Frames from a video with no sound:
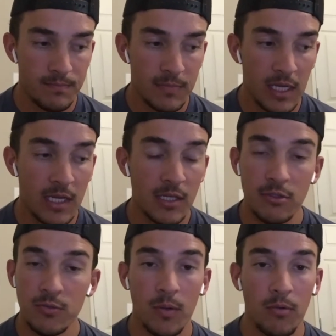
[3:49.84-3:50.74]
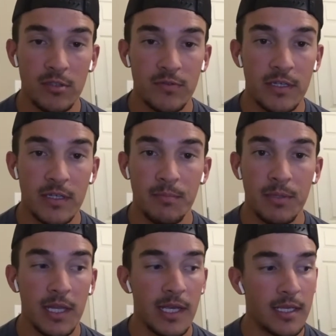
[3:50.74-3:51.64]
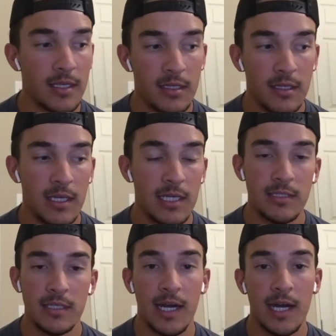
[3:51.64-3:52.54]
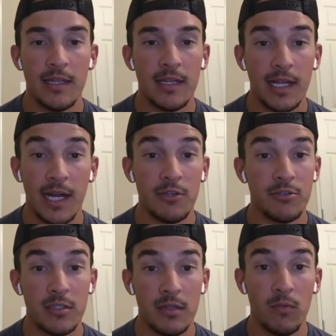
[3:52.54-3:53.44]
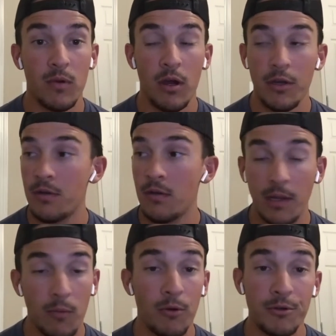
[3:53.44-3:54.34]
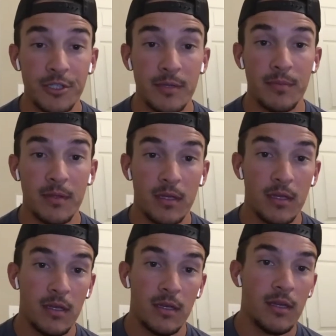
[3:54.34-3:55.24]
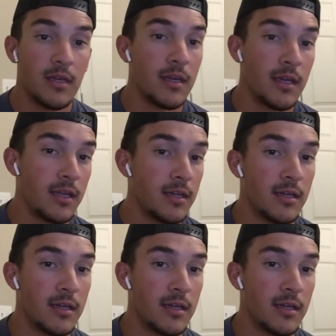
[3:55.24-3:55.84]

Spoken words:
He knows what works for him, but he's a guy that I used to worship, and